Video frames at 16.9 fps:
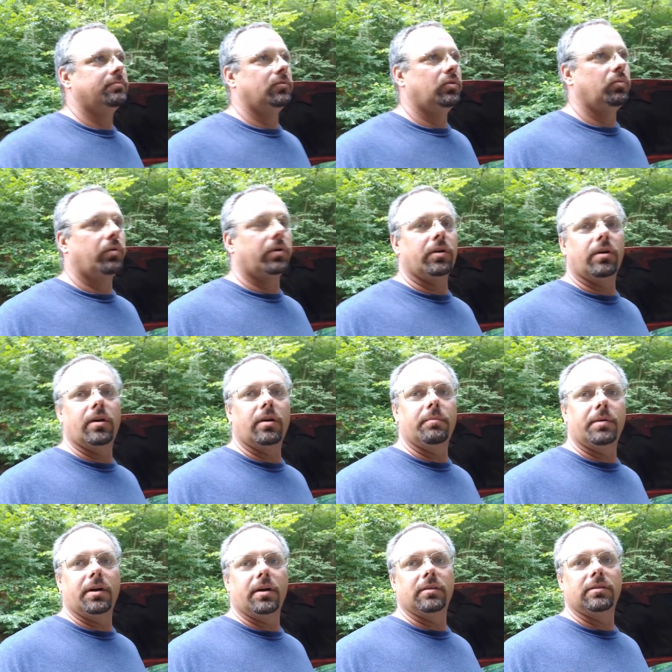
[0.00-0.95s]

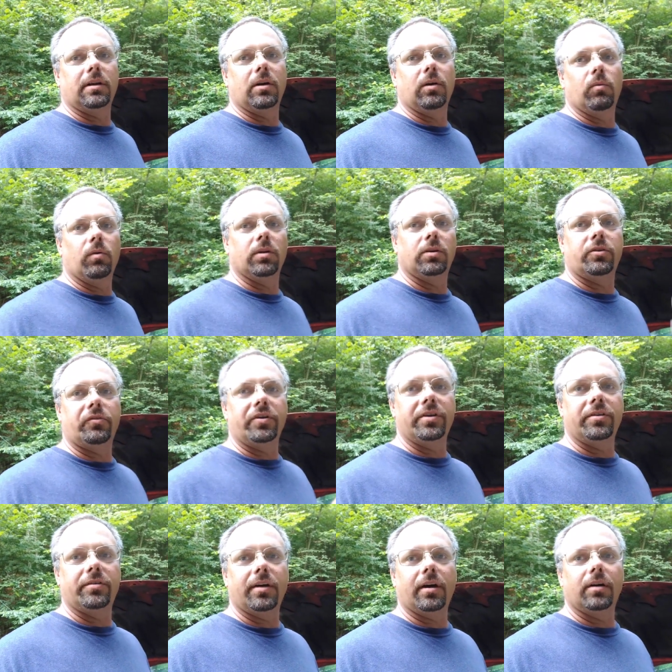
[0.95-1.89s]
Because I don't want to
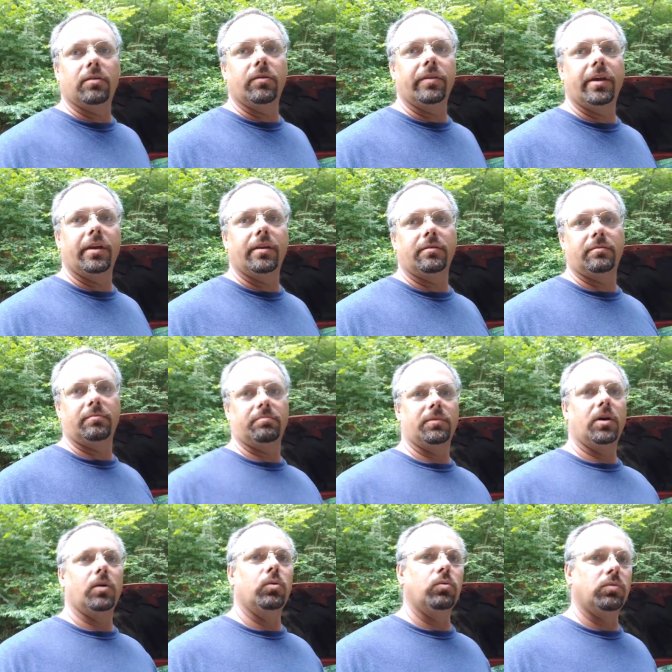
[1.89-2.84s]
recycle that
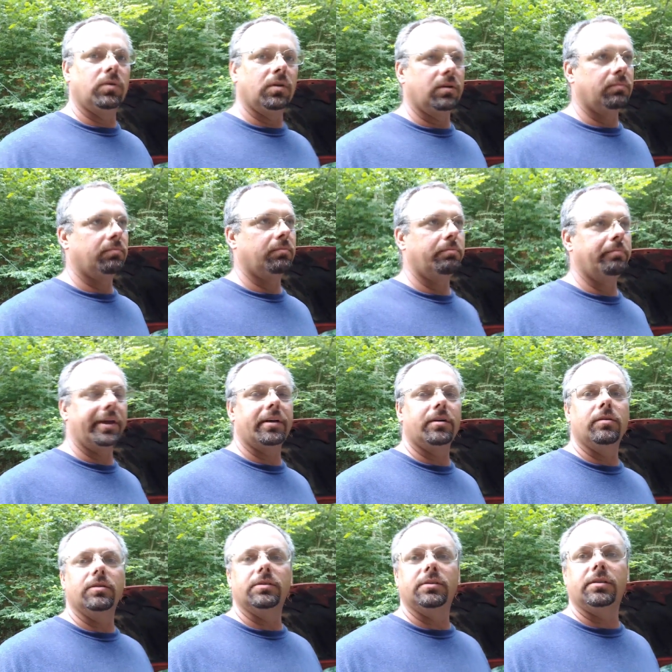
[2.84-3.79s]
old
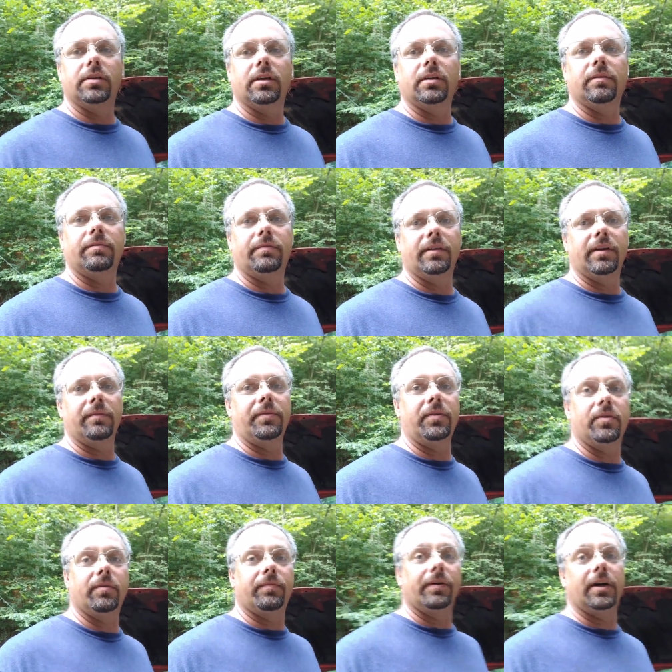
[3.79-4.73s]
metal and stuff. If you
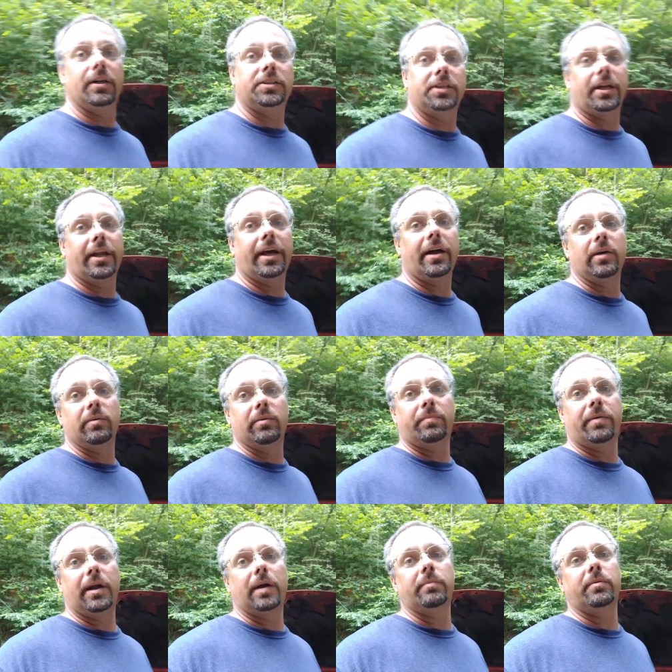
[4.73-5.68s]
could flush it out, it would
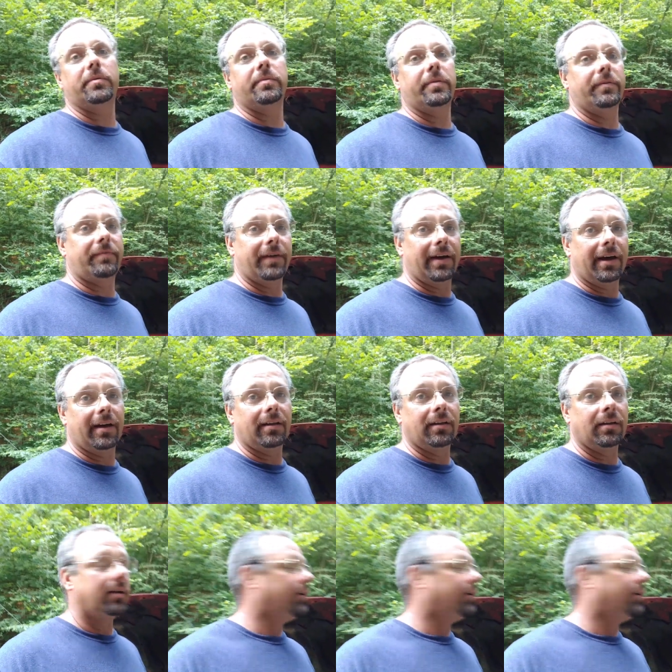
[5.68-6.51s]
probably be fine.